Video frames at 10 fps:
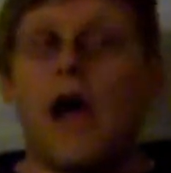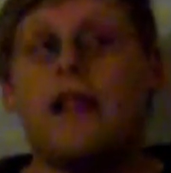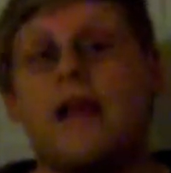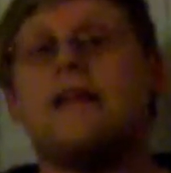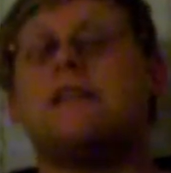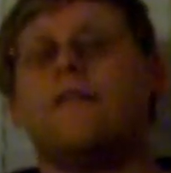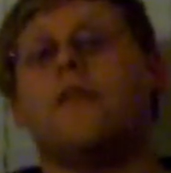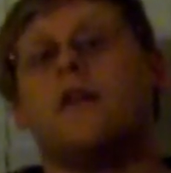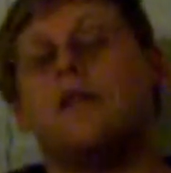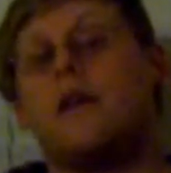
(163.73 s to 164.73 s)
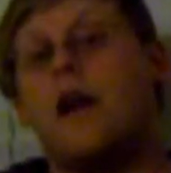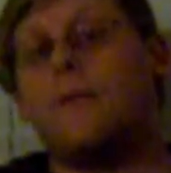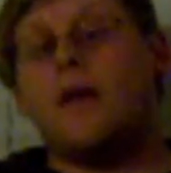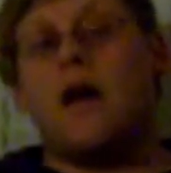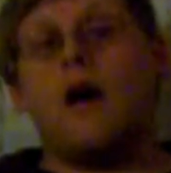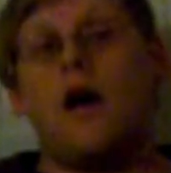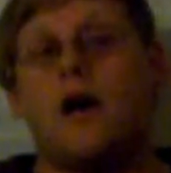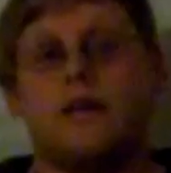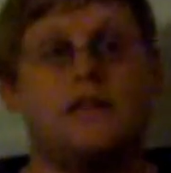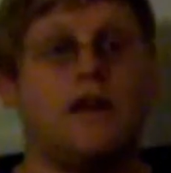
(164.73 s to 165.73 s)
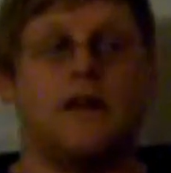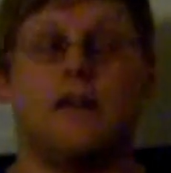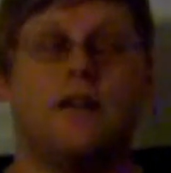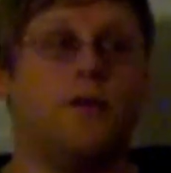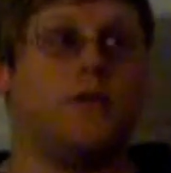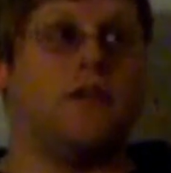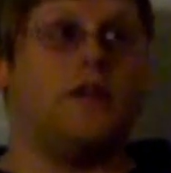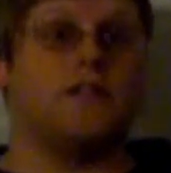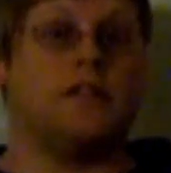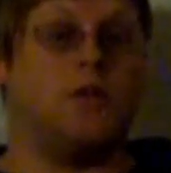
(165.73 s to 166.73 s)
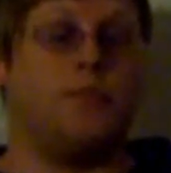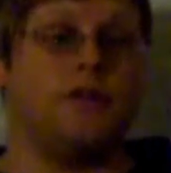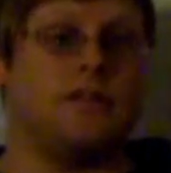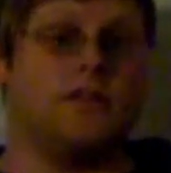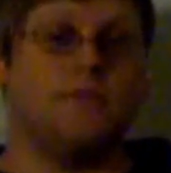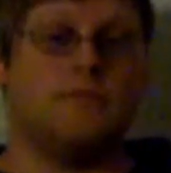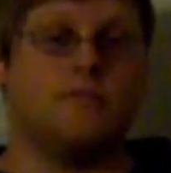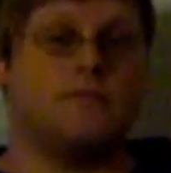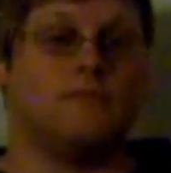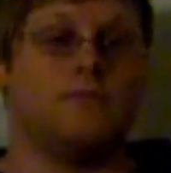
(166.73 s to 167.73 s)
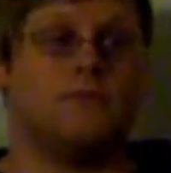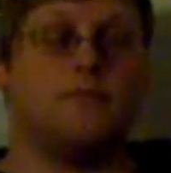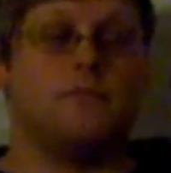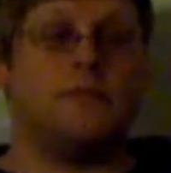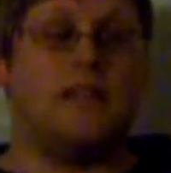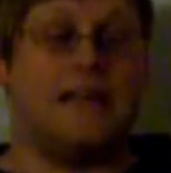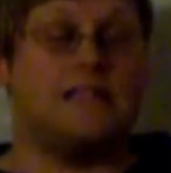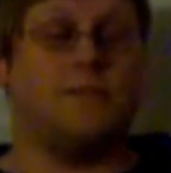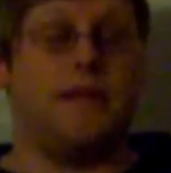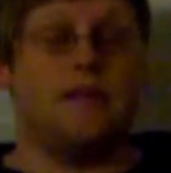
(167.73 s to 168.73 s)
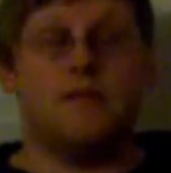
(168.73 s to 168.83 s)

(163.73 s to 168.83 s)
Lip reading: I like different. I'm an odd duck, an unorthodox little person. That's me.